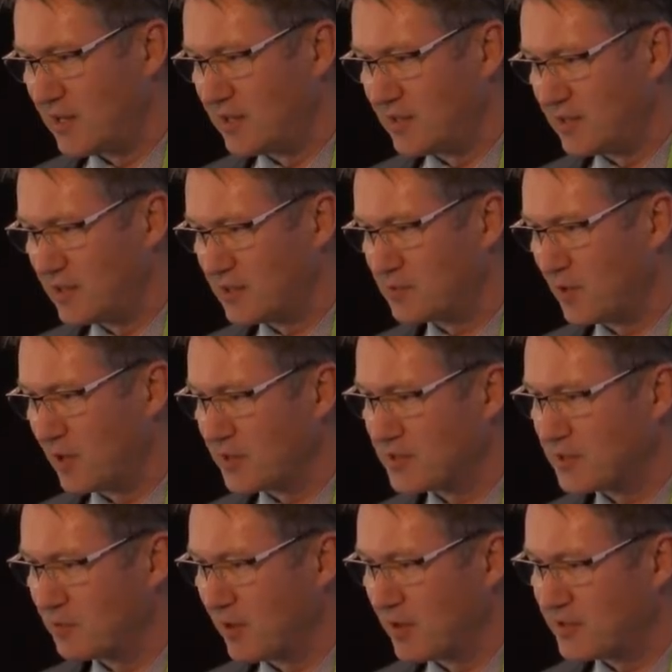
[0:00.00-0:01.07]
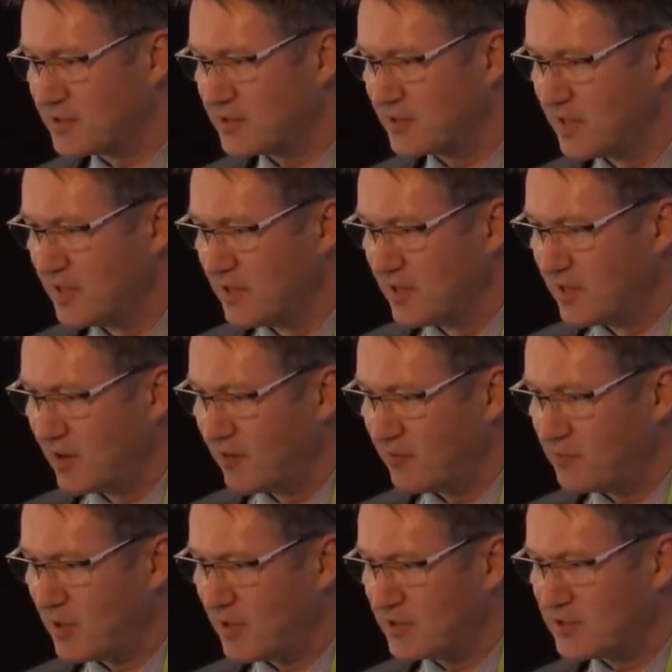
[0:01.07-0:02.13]
and as well as the ones
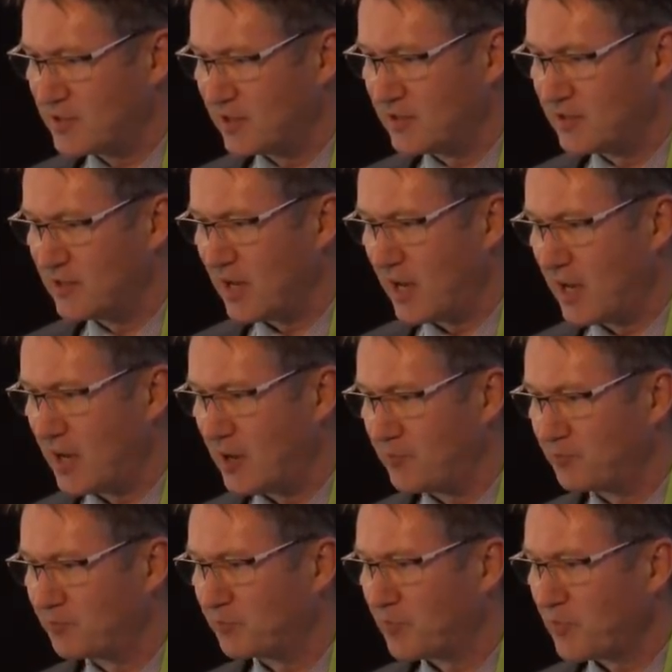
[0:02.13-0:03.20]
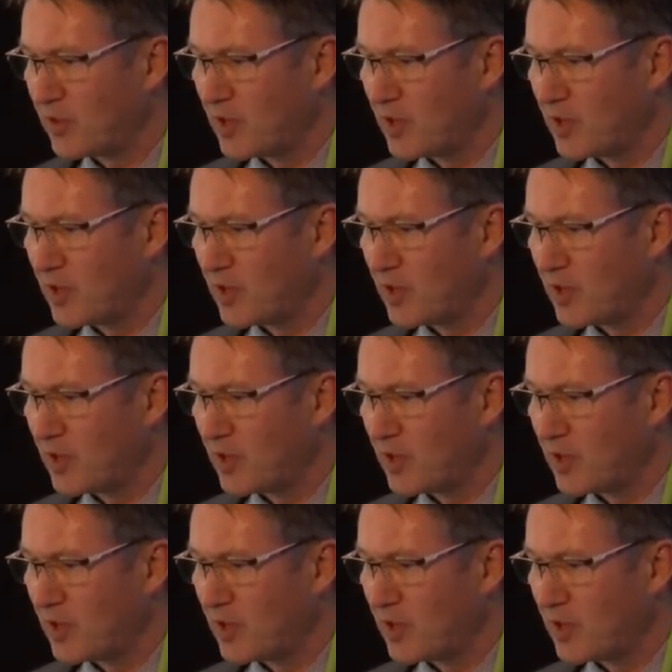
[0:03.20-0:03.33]
I've mentioned, um,